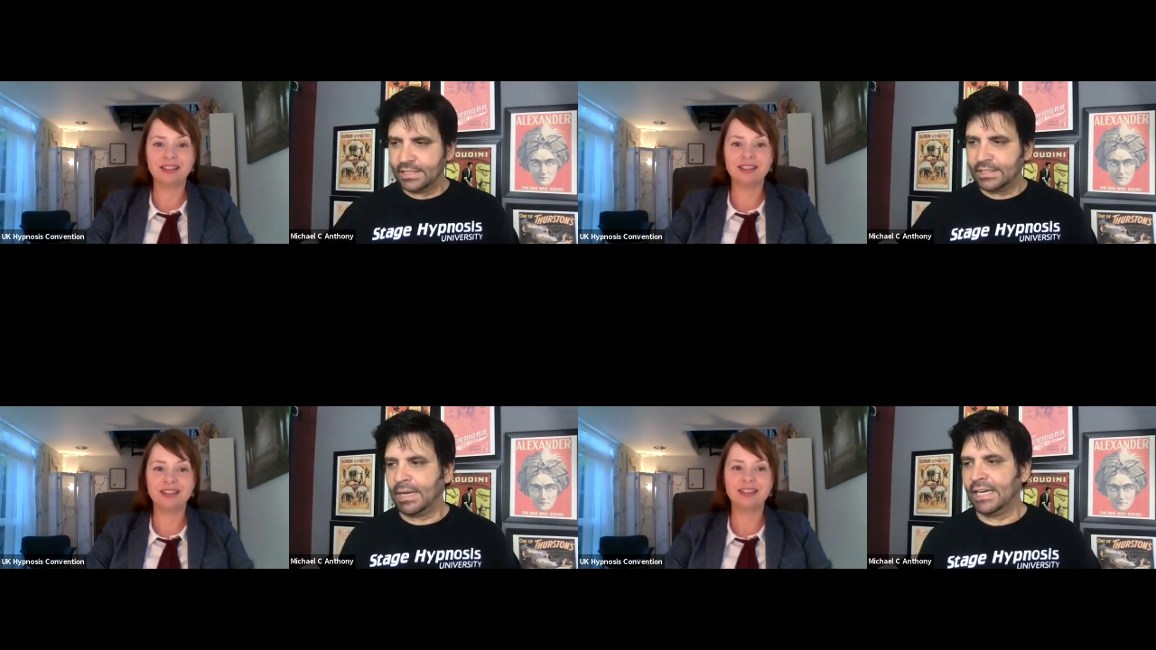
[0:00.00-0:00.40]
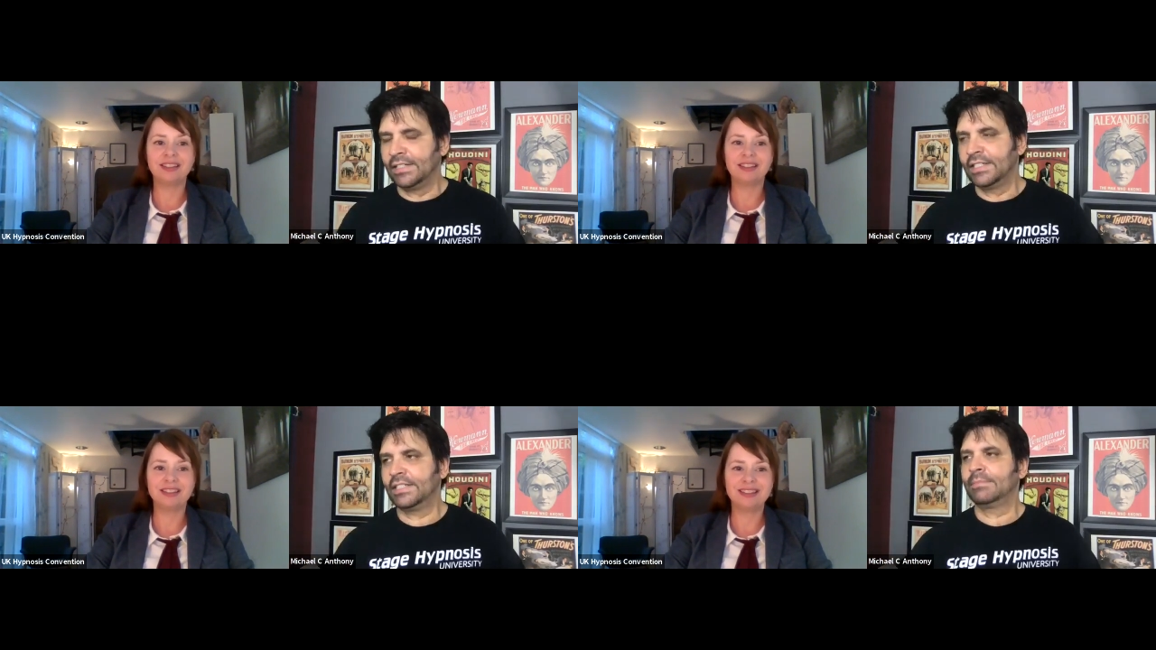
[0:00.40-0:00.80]
Speaker 1: is my,
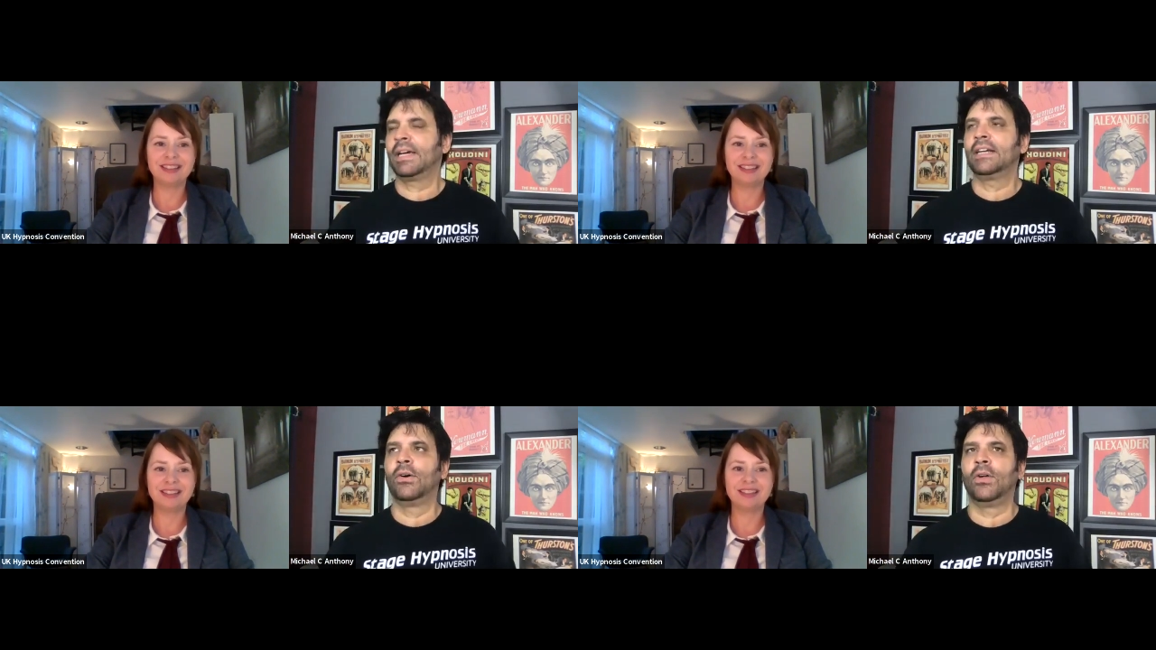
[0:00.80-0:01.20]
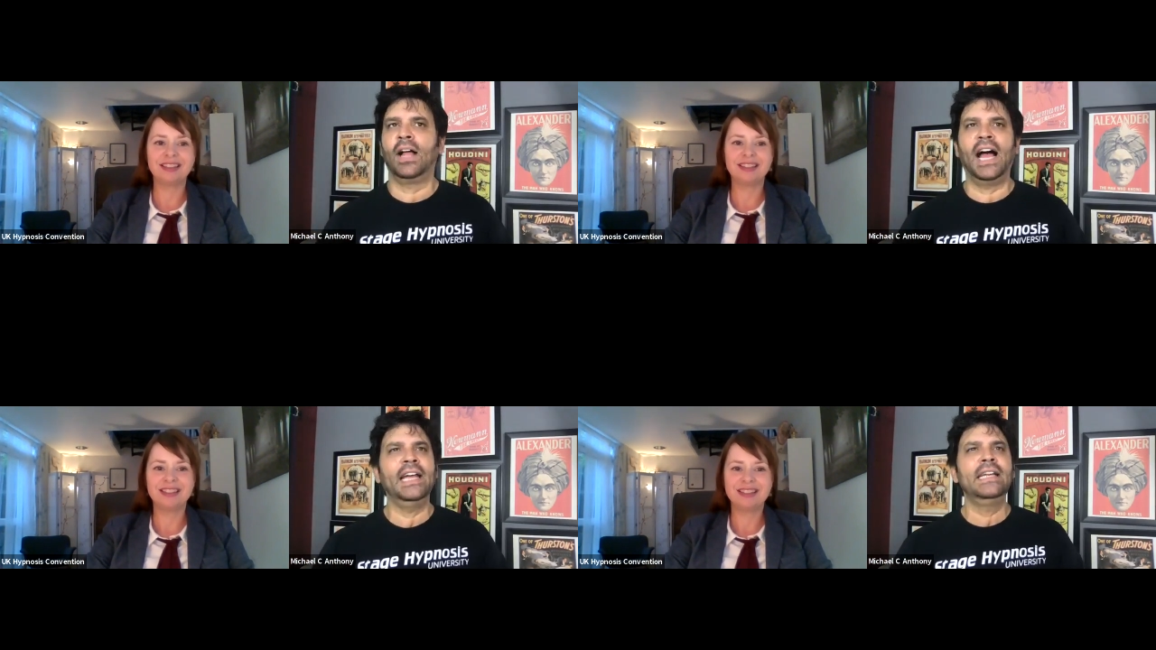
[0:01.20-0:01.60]
this is my goal.
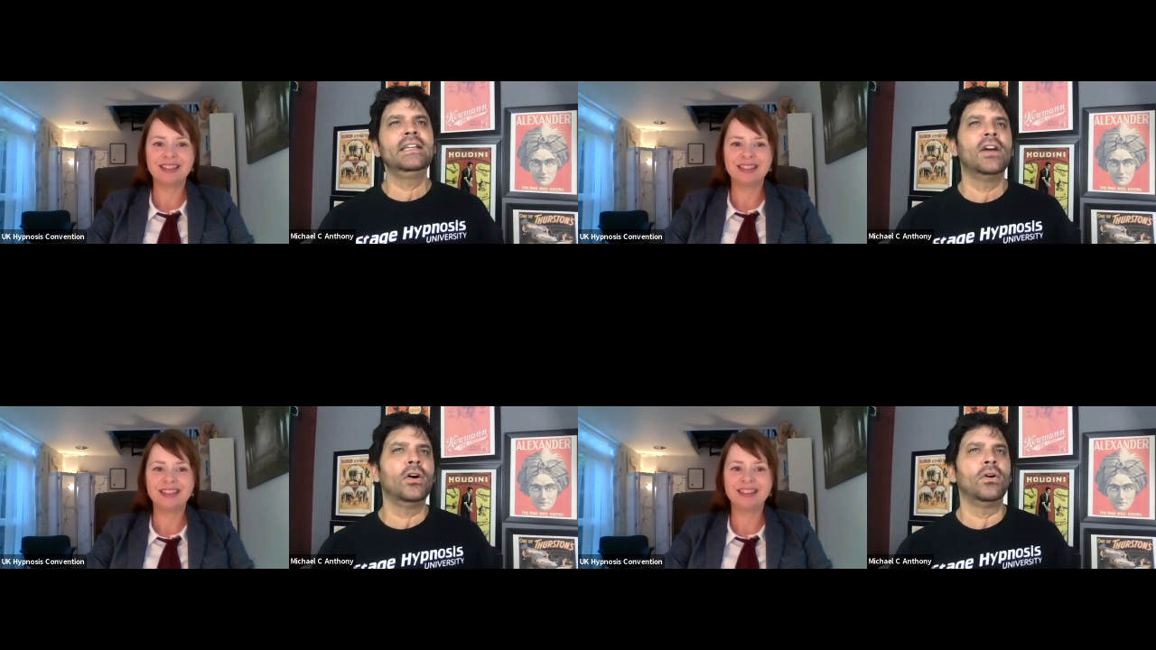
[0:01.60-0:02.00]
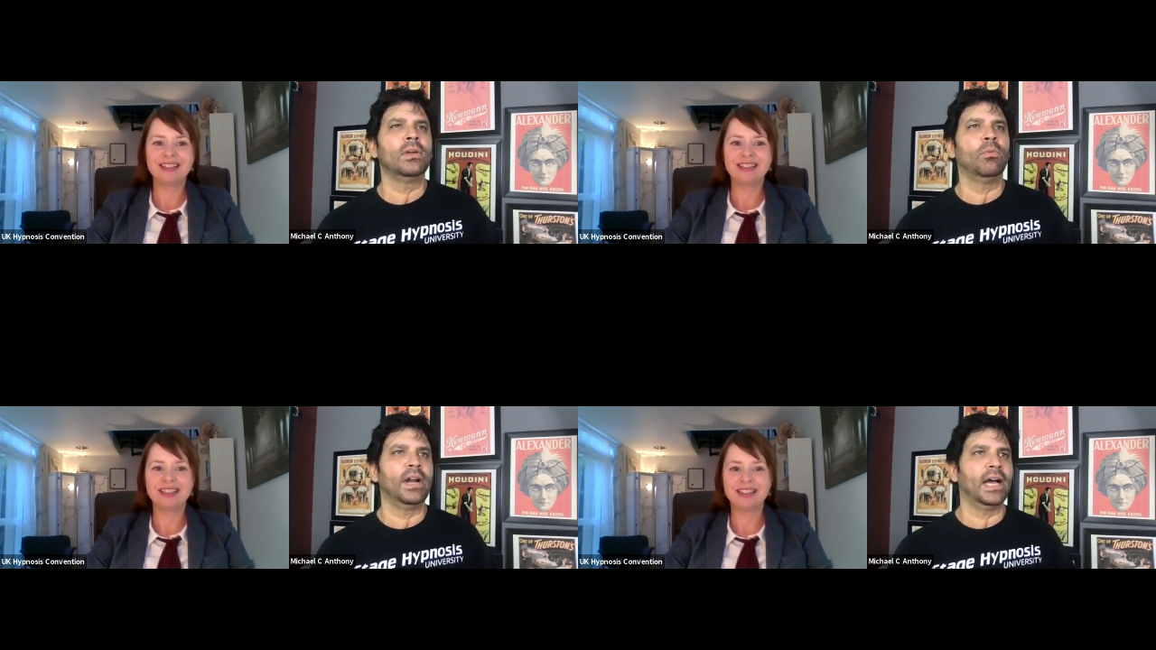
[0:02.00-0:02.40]
I know that
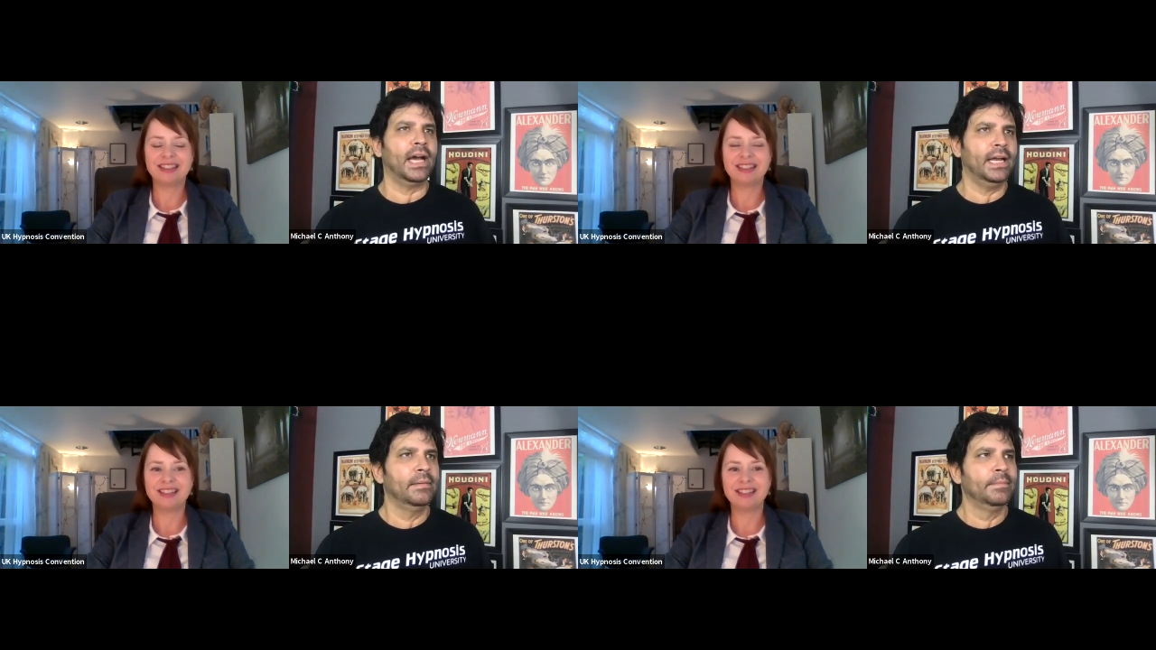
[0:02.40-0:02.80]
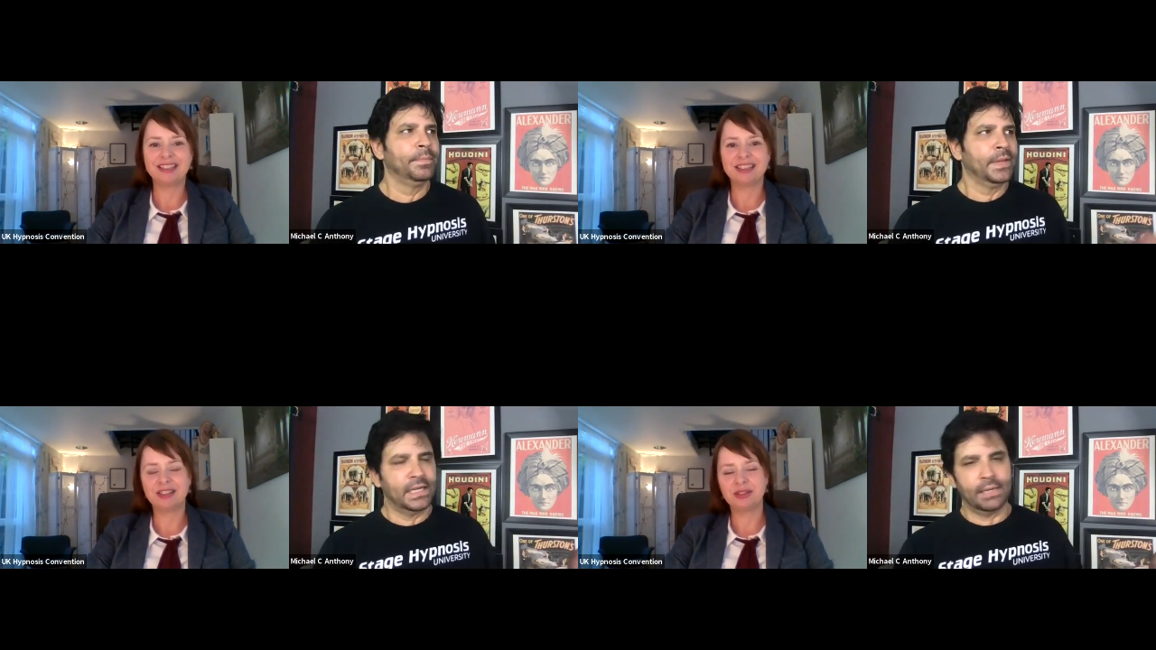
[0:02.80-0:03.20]
when I
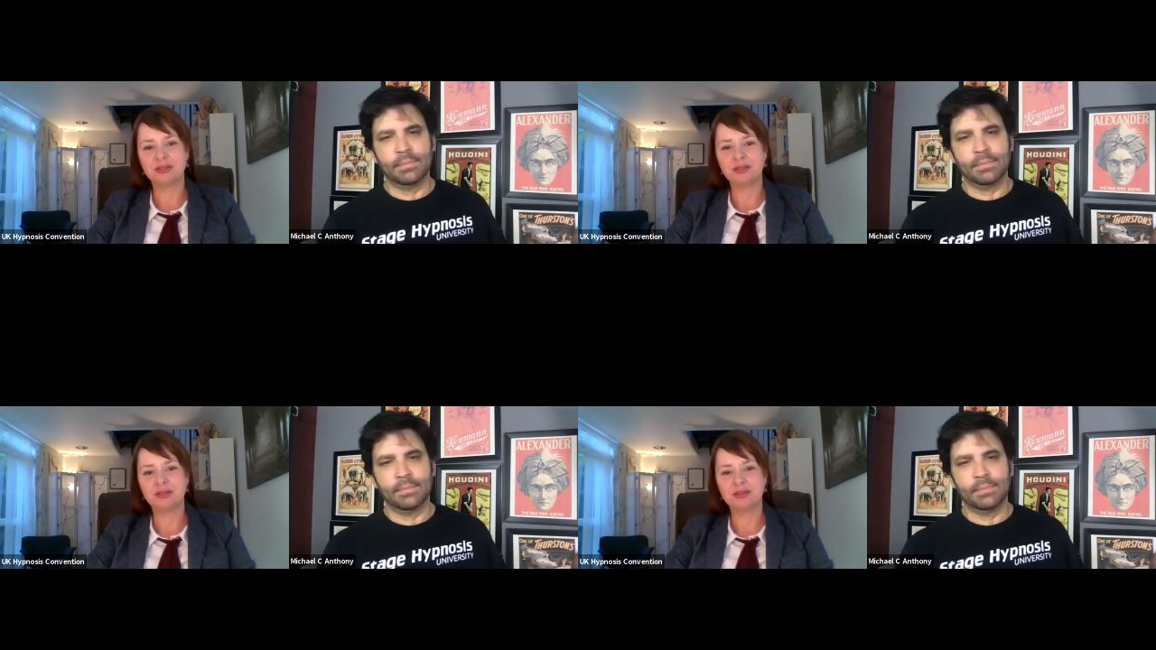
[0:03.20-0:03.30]
come